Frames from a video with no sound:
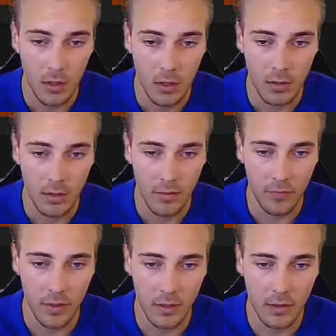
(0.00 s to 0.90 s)
And I
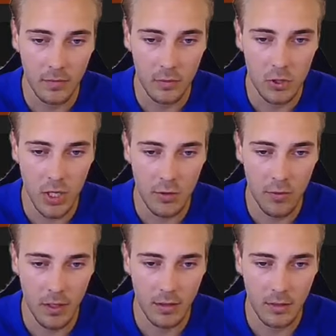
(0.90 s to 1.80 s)
think this would
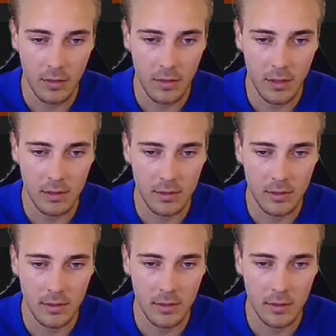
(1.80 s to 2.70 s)
generate
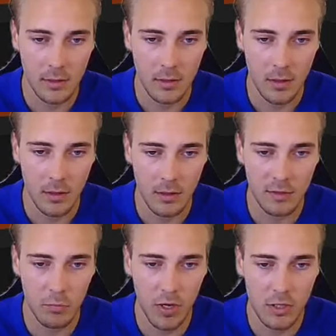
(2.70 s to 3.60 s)
this
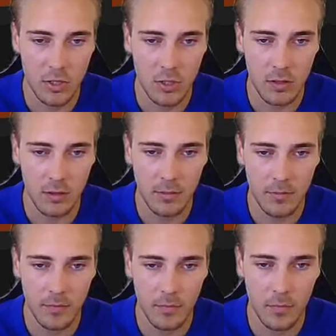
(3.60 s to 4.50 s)
expression.
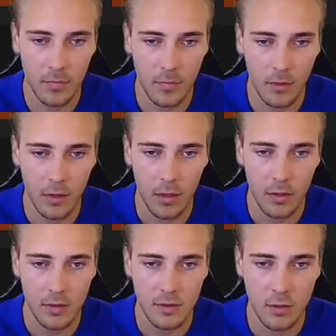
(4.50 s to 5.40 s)

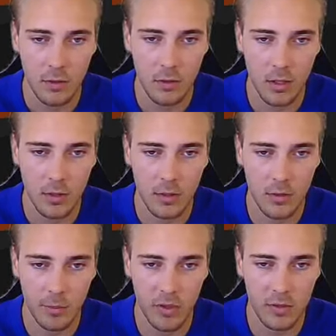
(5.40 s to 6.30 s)
So not gonna do
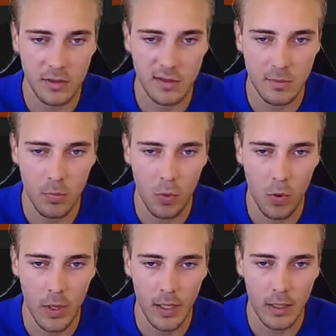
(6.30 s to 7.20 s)
it because it's
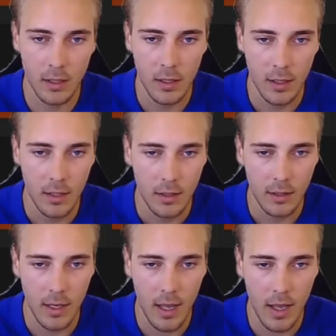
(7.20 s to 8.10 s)
boring.
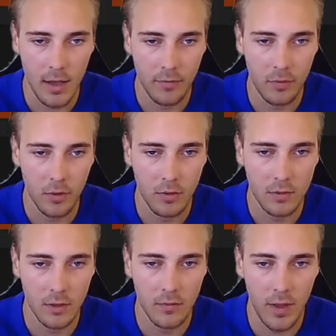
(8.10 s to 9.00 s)
Now, if you go
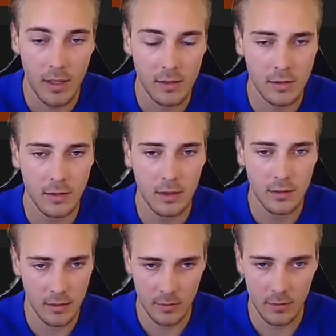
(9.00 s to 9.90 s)
to advanced, this
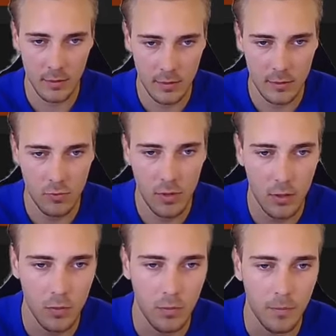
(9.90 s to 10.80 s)
is really
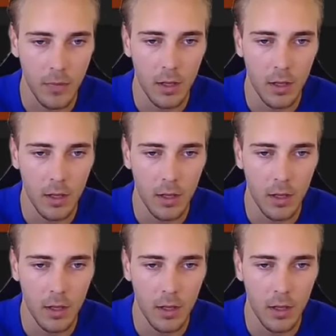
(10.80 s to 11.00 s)
cool.